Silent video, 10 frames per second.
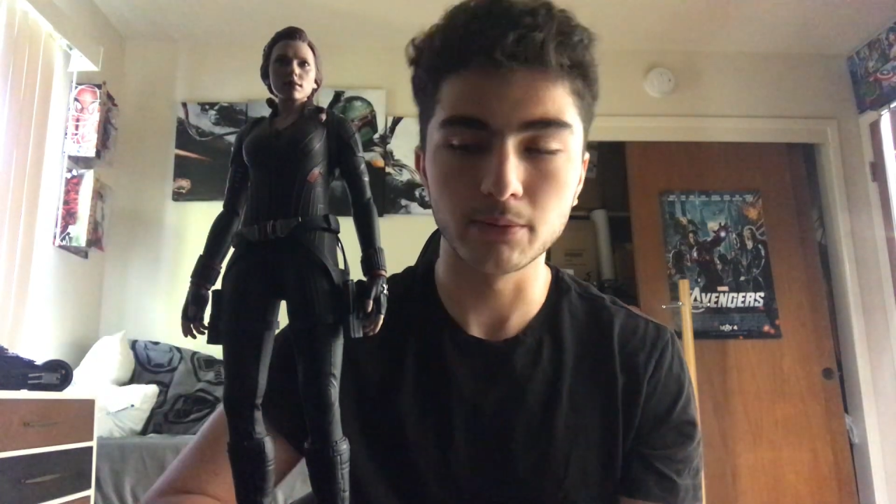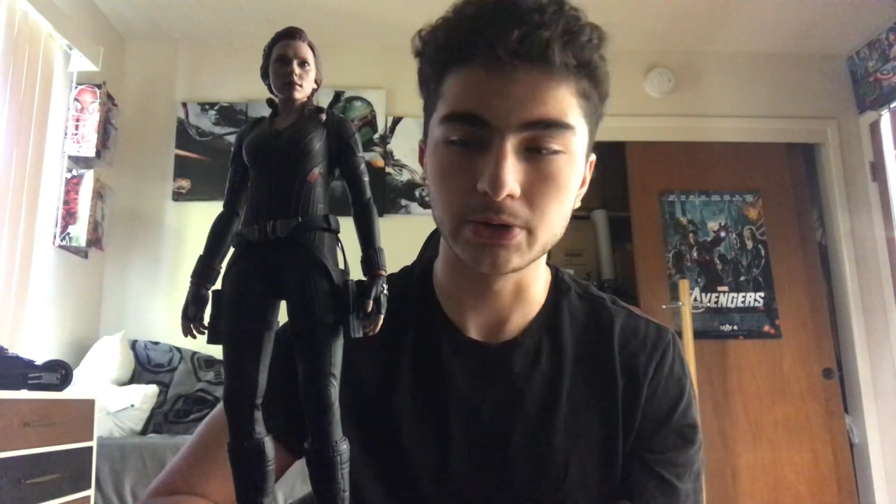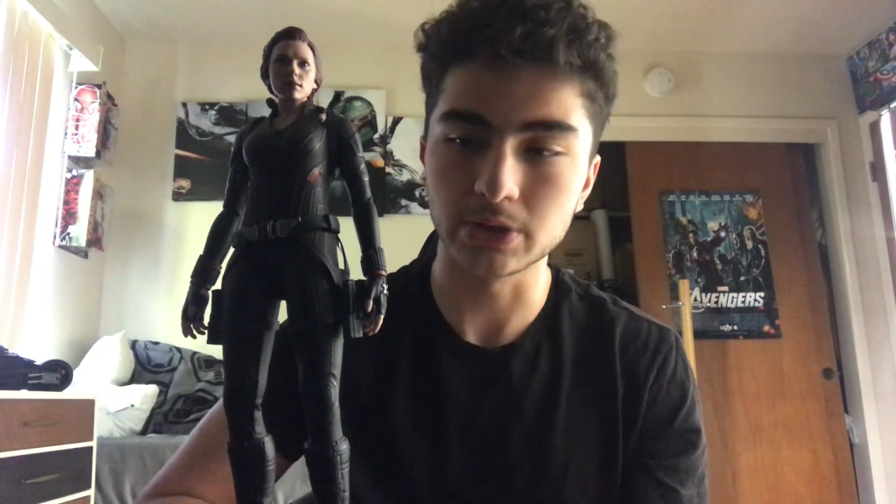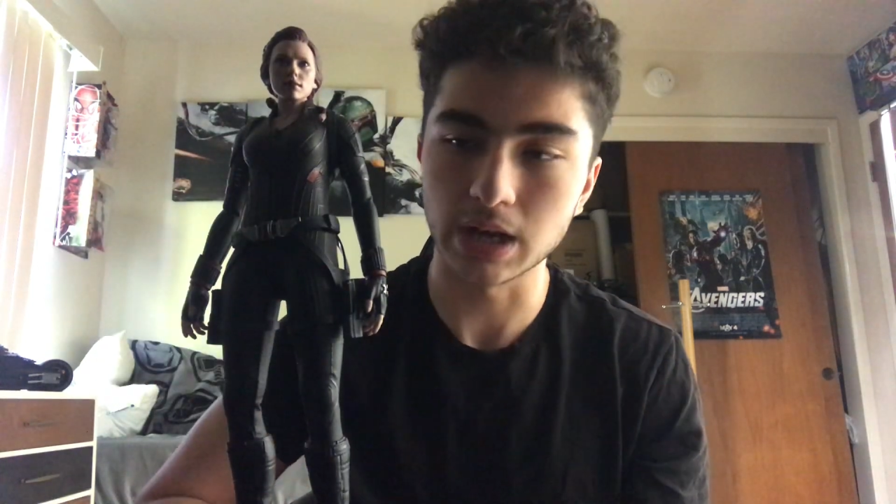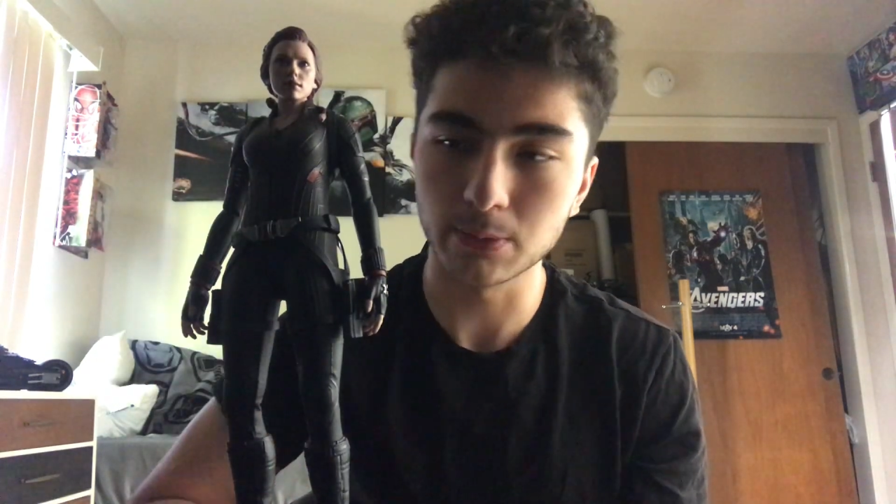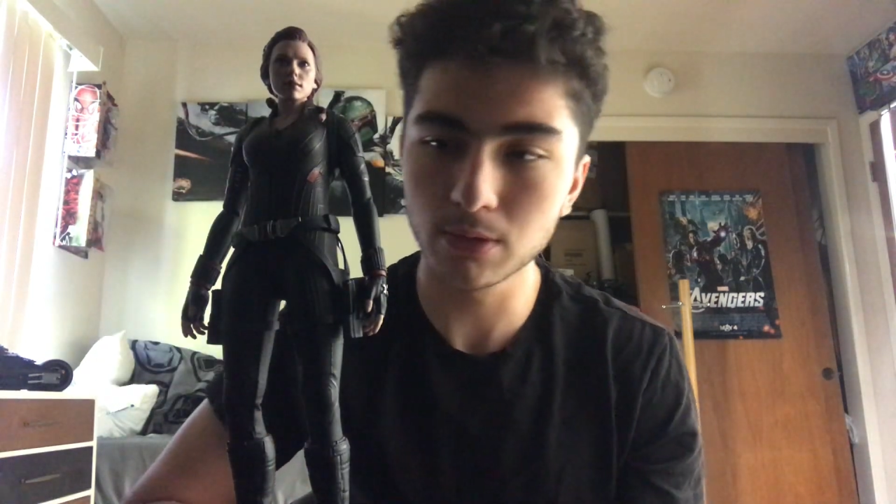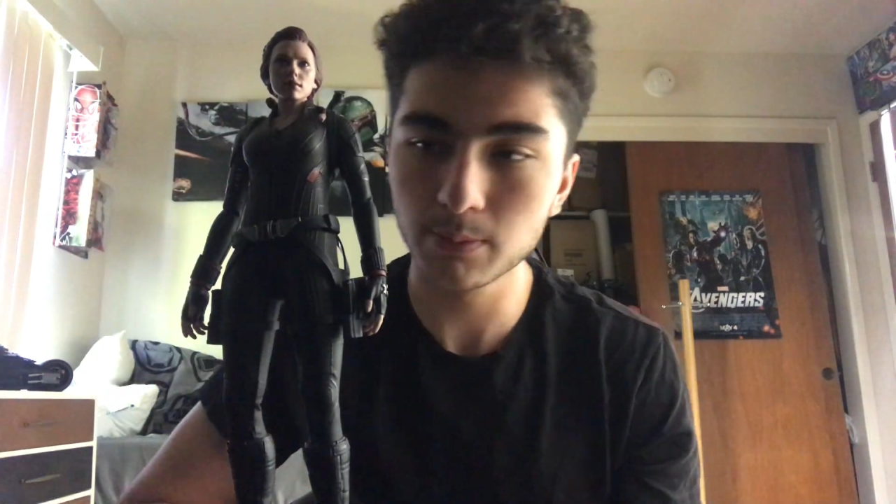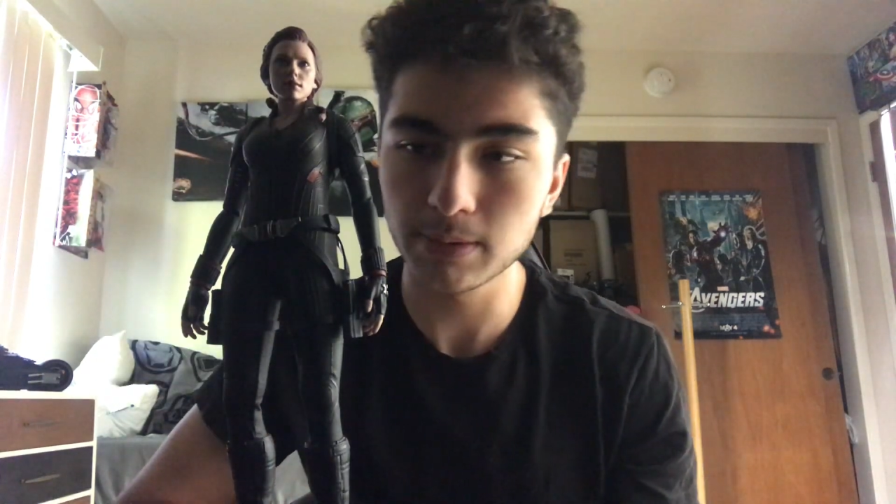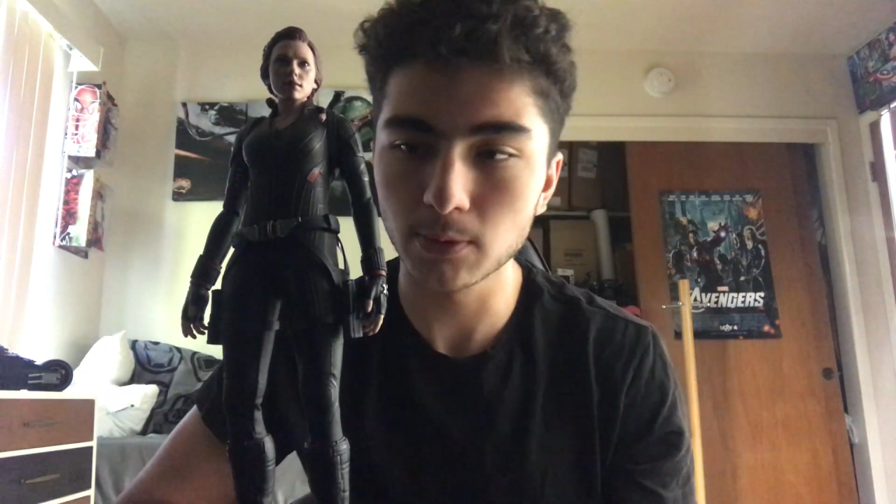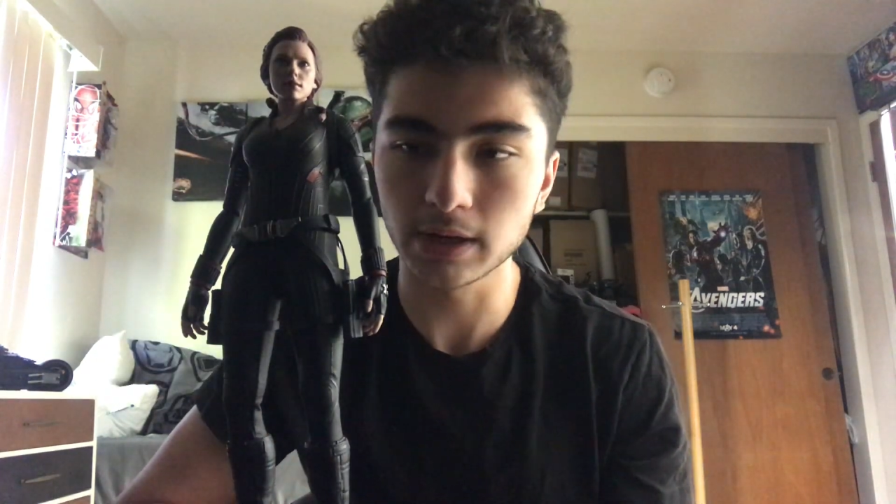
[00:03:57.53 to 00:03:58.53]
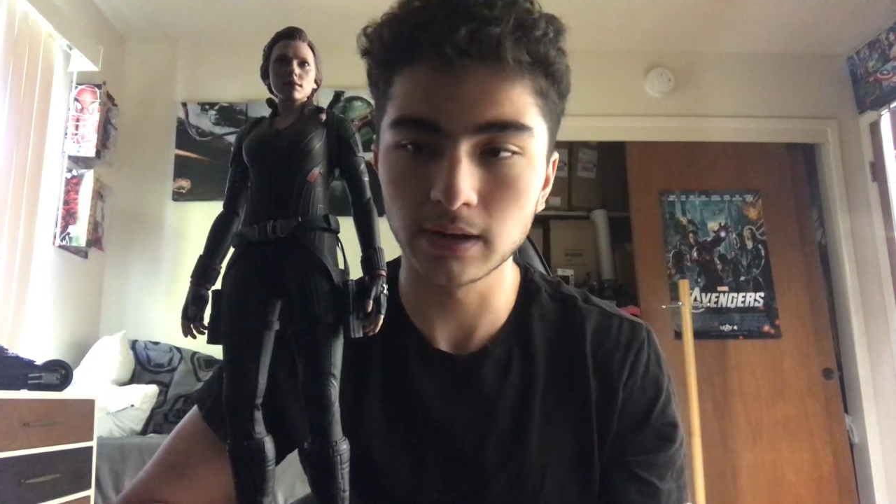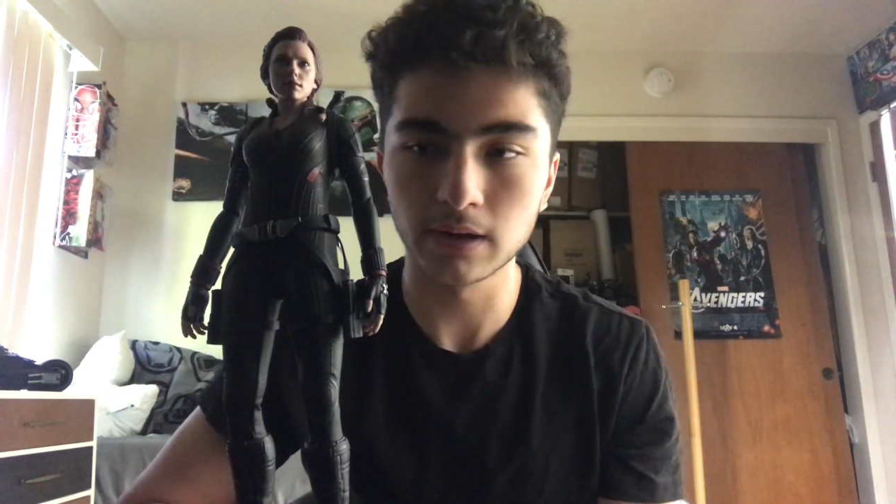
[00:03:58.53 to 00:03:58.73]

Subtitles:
which I will be working